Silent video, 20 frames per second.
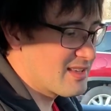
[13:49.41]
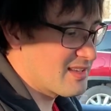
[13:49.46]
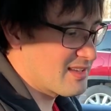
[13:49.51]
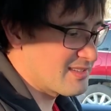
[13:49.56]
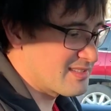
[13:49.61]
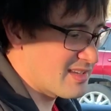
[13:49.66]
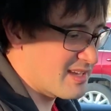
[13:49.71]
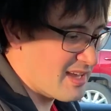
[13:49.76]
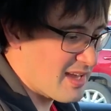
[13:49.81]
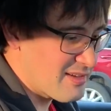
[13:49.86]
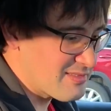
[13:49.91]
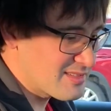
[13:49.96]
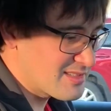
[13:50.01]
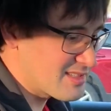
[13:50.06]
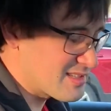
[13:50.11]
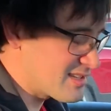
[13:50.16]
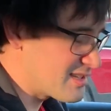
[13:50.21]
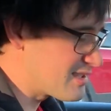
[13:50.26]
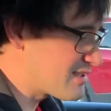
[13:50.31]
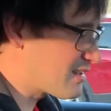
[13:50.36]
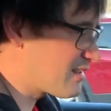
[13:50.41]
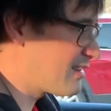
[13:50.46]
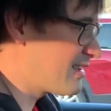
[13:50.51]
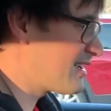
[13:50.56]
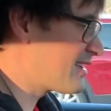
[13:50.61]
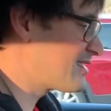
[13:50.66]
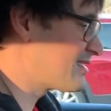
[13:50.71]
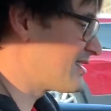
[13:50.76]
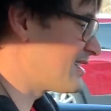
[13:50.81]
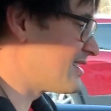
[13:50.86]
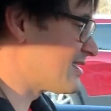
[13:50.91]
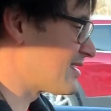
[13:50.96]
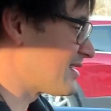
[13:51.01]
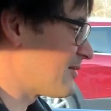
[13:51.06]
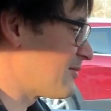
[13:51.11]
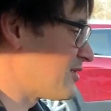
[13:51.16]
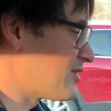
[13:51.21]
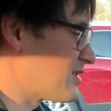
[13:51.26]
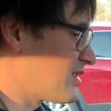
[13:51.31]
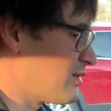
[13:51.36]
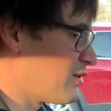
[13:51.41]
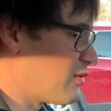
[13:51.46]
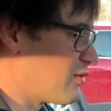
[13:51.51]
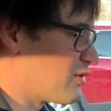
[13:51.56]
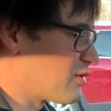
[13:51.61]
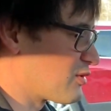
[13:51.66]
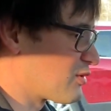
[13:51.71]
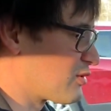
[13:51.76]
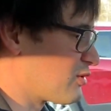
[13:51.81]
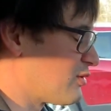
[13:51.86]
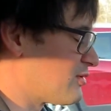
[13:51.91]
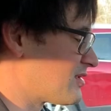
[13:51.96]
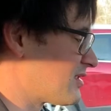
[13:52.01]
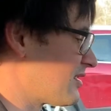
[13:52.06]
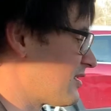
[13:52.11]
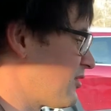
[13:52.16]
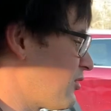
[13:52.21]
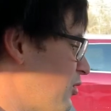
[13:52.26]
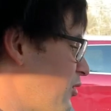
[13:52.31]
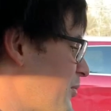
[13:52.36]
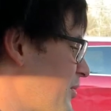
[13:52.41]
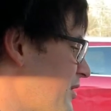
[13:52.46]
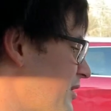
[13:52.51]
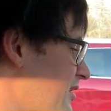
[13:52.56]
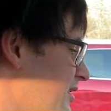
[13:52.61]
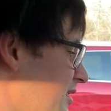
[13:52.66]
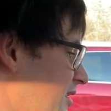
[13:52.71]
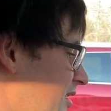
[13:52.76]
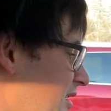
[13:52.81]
They have this interlink system which allows you to close and open the